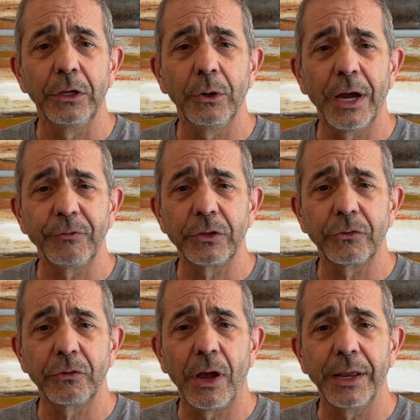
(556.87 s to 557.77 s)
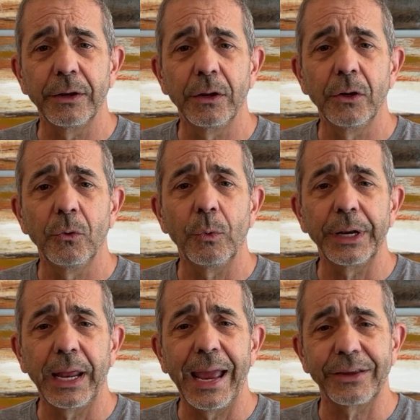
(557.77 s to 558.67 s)
you have to decide
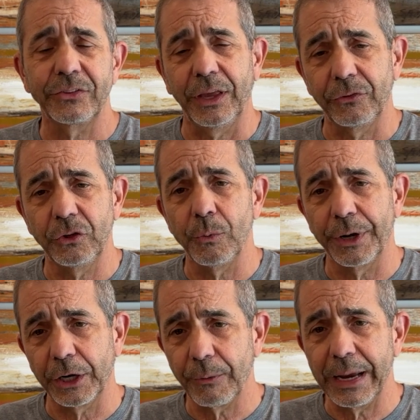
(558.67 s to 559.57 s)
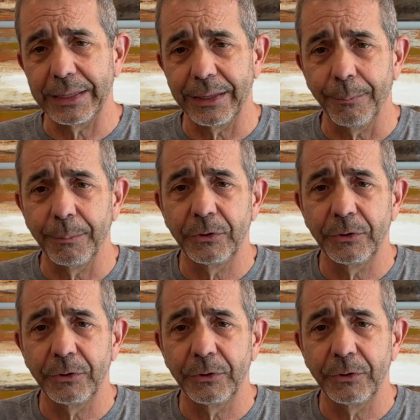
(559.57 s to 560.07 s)
what access you want to grant them.